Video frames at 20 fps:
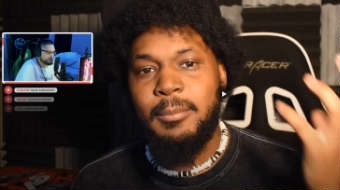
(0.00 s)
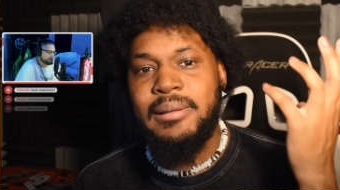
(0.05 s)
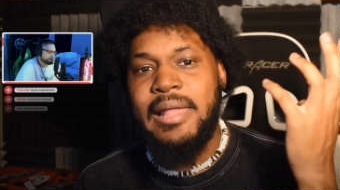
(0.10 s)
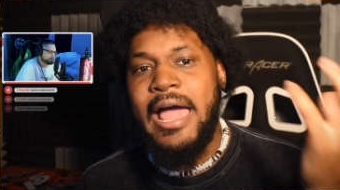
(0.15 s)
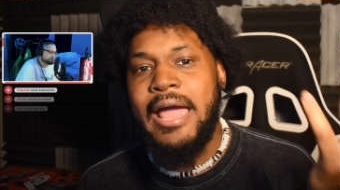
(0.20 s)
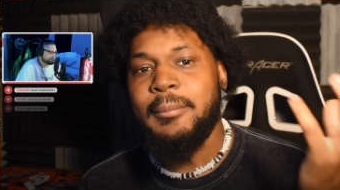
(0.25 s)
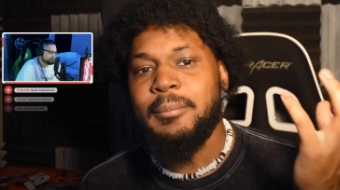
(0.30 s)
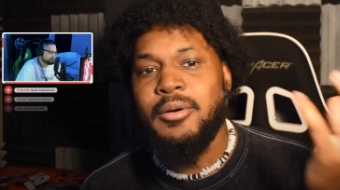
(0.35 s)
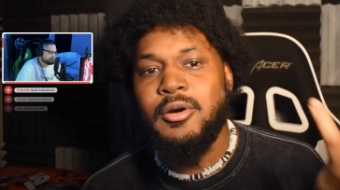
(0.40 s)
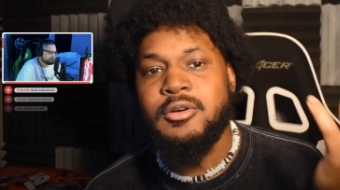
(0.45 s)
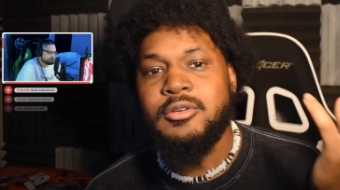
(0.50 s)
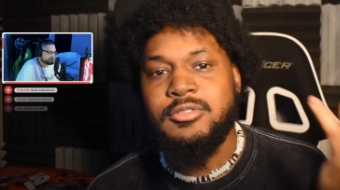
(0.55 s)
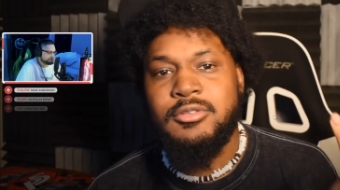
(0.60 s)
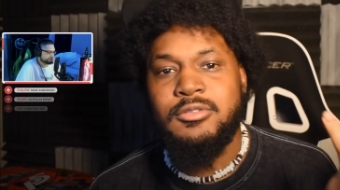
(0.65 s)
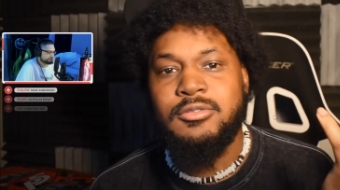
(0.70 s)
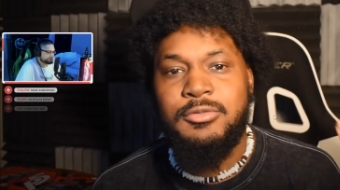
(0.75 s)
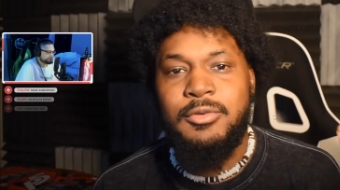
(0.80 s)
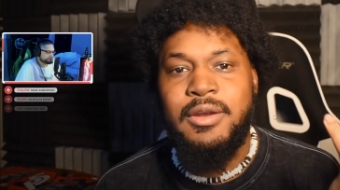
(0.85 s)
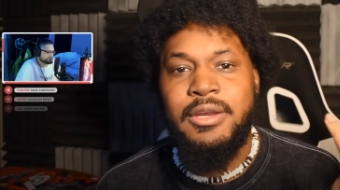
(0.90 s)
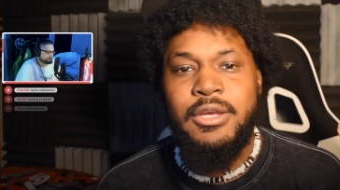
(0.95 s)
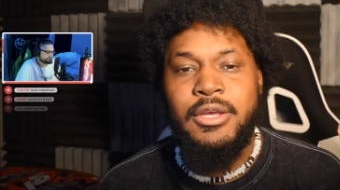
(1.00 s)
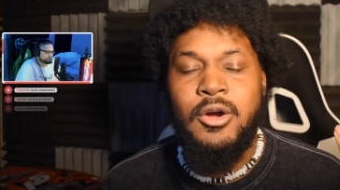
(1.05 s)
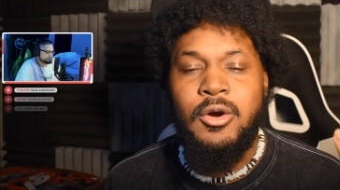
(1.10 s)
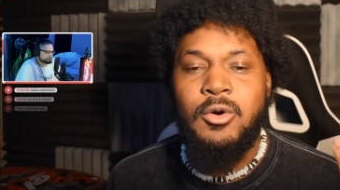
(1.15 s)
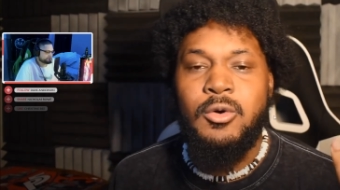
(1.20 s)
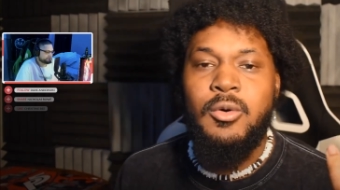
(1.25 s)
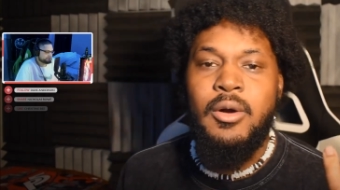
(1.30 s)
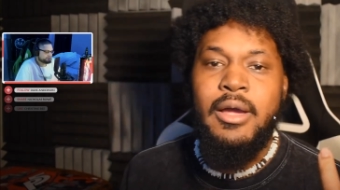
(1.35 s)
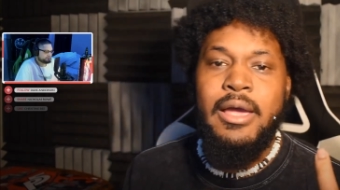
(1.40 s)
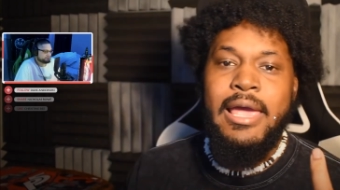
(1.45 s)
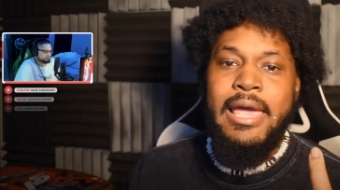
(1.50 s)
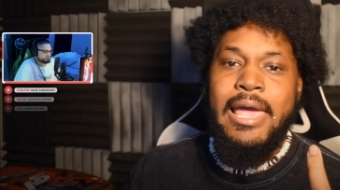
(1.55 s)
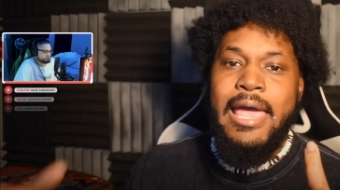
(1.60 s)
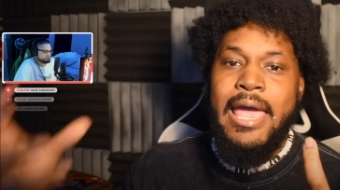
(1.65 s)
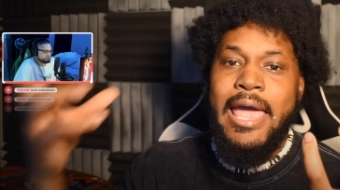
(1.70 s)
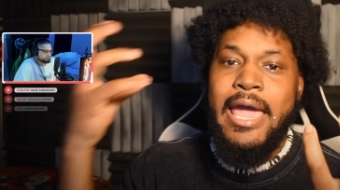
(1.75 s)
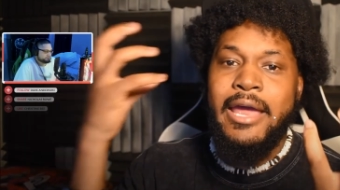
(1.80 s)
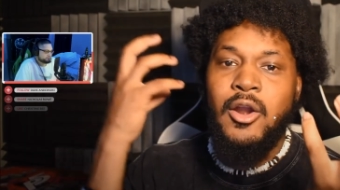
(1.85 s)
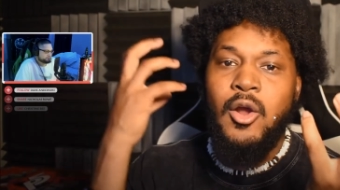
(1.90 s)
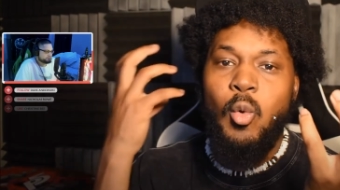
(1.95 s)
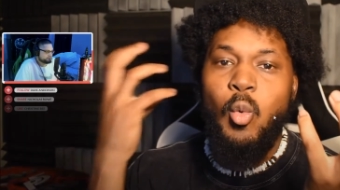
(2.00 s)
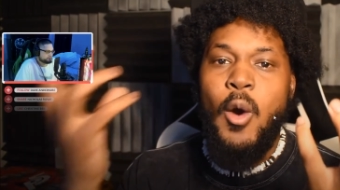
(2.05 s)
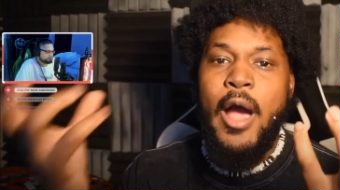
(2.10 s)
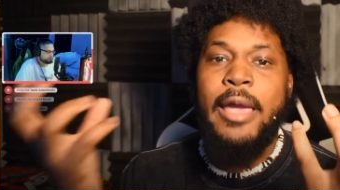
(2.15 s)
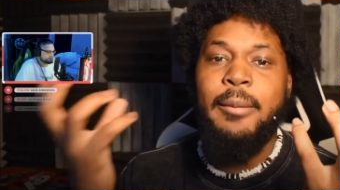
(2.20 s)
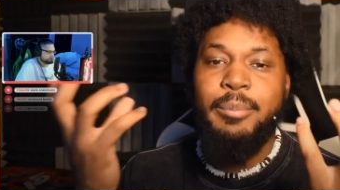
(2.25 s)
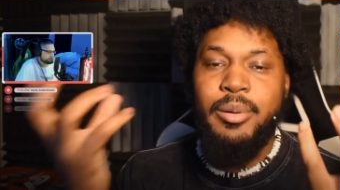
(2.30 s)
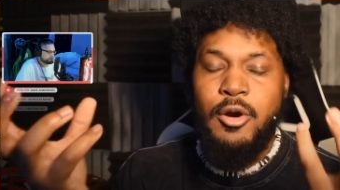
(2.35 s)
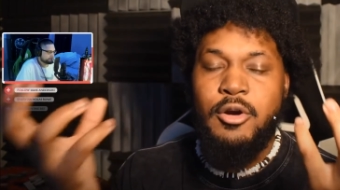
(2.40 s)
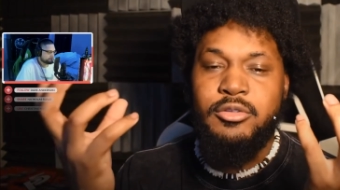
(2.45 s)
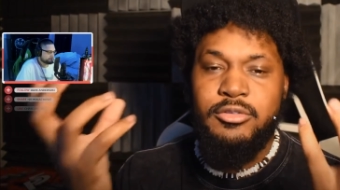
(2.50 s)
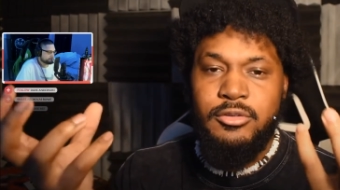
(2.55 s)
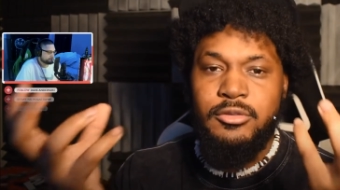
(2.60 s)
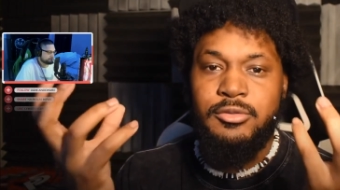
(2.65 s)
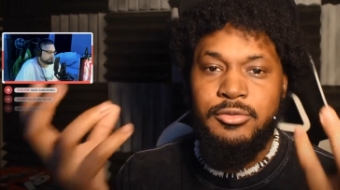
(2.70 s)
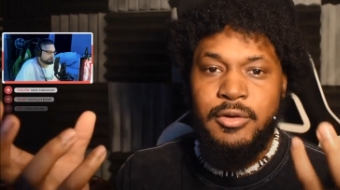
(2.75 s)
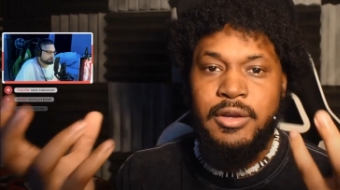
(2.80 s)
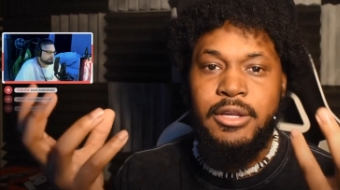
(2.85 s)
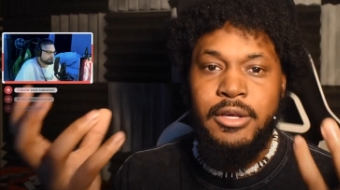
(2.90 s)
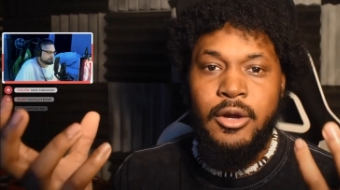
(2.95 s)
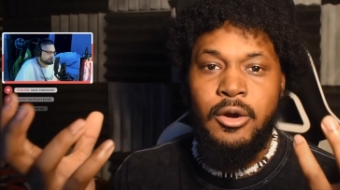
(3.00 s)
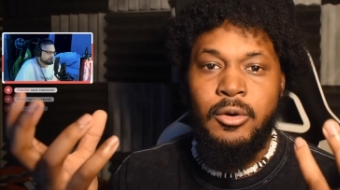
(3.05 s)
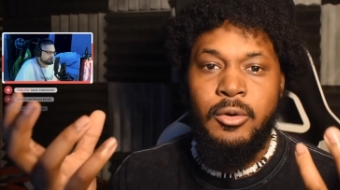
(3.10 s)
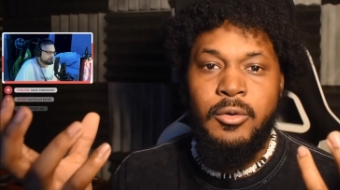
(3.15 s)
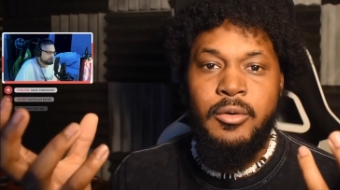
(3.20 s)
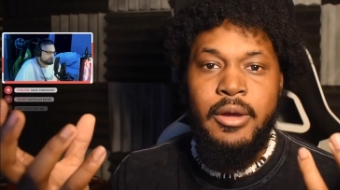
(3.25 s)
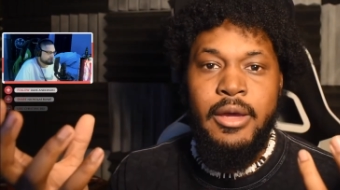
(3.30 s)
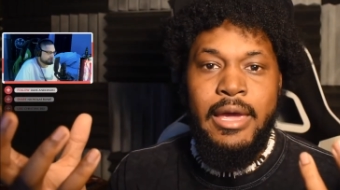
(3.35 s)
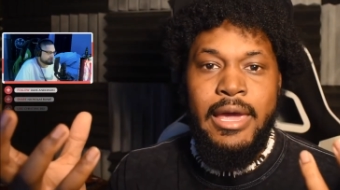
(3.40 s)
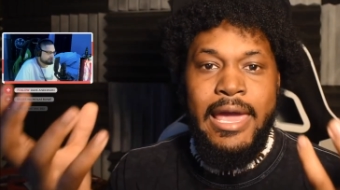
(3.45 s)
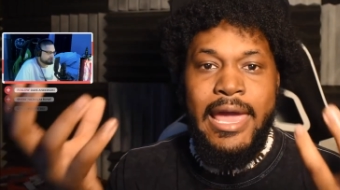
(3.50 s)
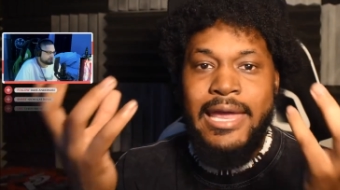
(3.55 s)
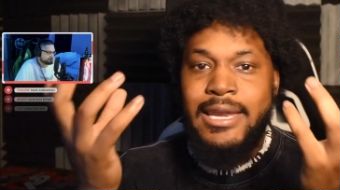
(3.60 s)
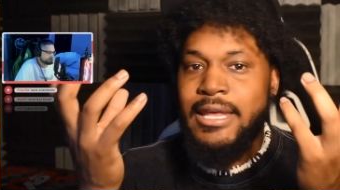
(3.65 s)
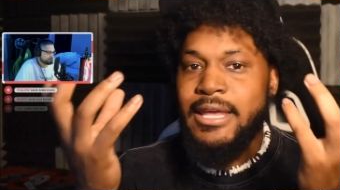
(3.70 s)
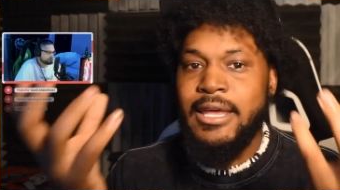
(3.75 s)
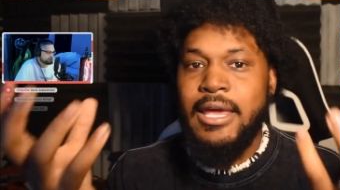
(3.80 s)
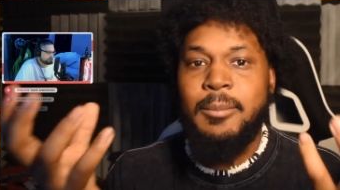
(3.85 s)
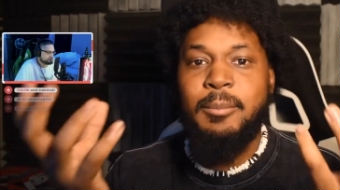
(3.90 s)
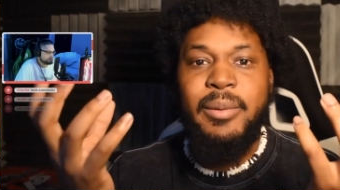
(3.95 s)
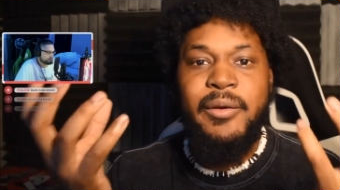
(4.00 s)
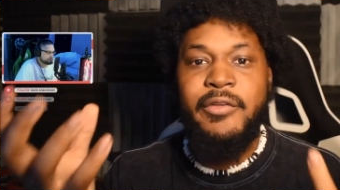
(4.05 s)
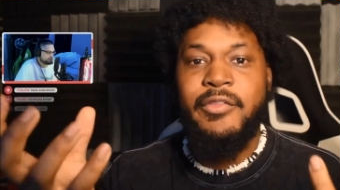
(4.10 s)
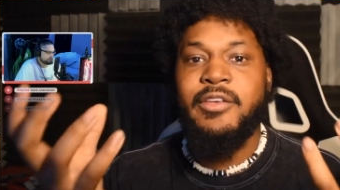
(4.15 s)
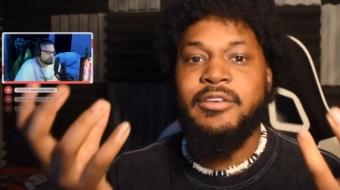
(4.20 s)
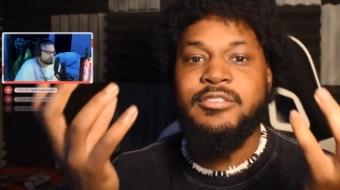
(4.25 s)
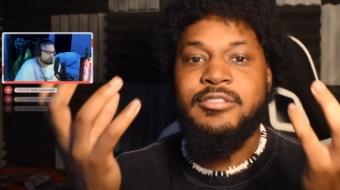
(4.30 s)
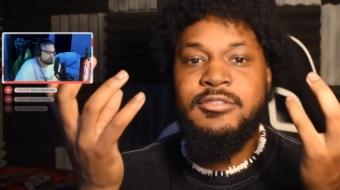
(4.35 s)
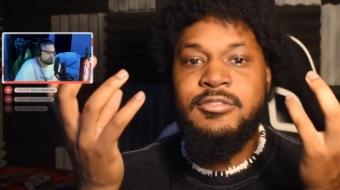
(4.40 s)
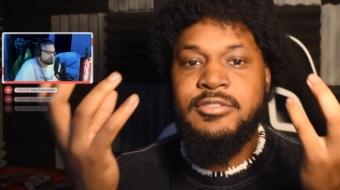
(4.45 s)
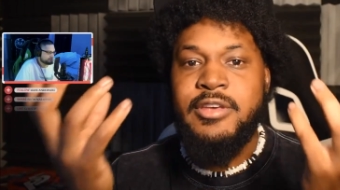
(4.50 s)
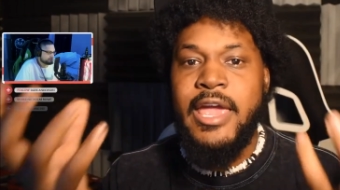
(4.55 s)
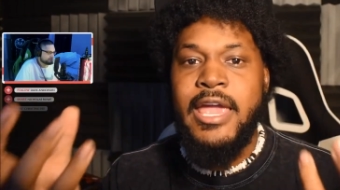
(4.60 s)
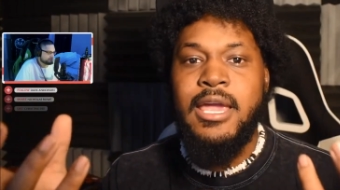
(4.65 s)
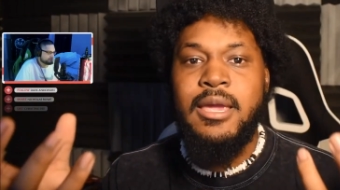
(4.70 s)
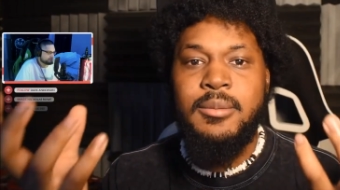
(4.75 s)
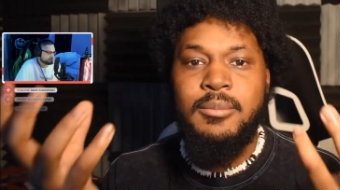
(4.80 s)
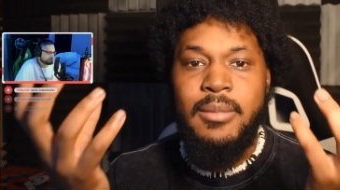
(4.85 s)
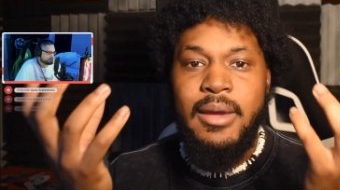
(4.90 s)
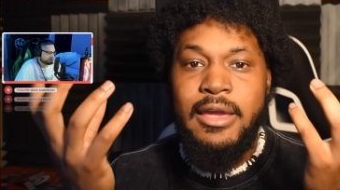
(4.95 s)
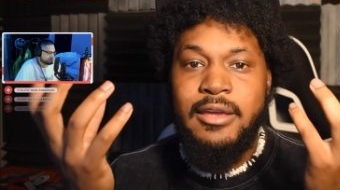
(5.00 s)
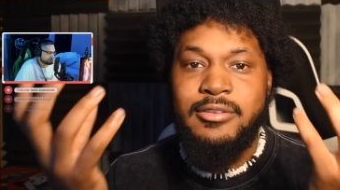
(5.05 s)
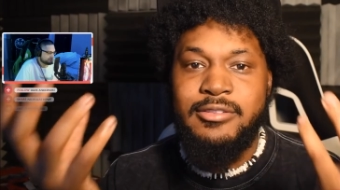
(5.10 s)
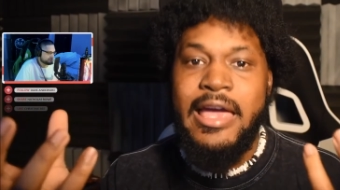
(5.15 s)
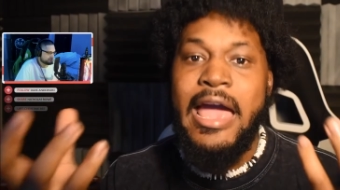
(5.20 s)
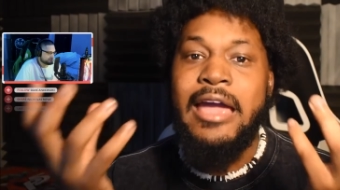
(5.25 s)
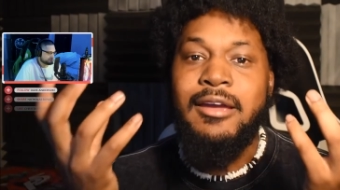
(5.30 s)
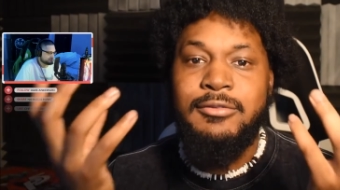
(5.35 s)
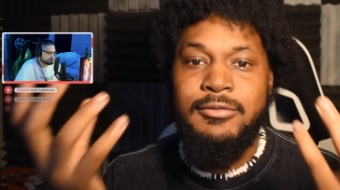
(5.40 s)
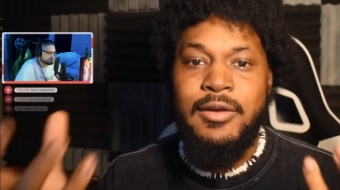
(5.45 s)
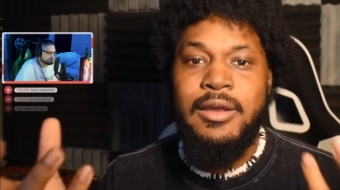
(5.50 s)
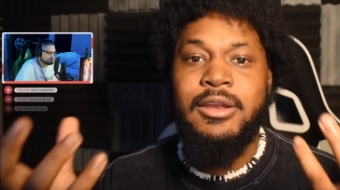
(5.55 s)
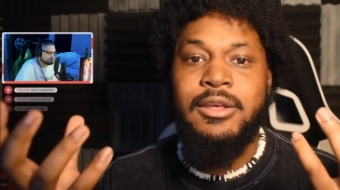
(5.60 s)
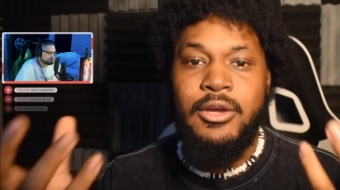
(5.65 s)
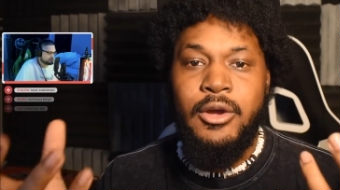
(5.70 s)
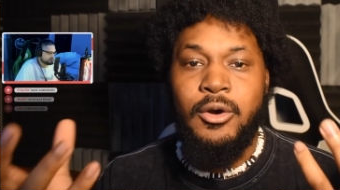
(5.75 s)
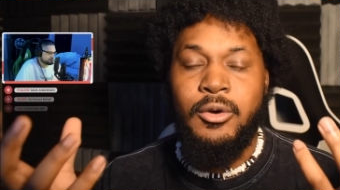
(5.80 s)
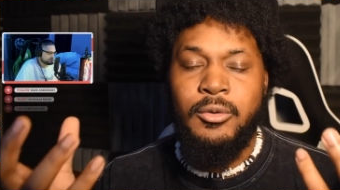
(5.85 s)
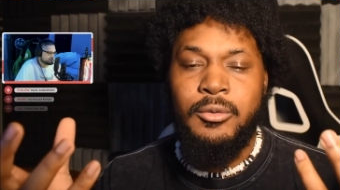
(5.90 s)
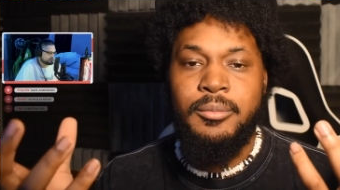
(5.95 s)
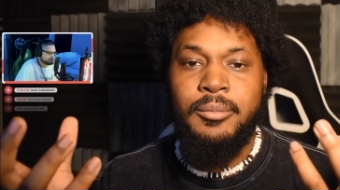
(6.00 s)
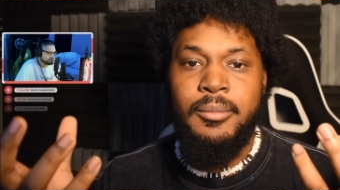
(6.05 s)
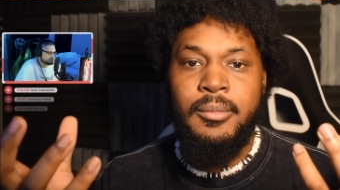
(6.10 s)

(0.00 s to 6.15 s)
Black person's video and a white person's video, and it can be the same exact video,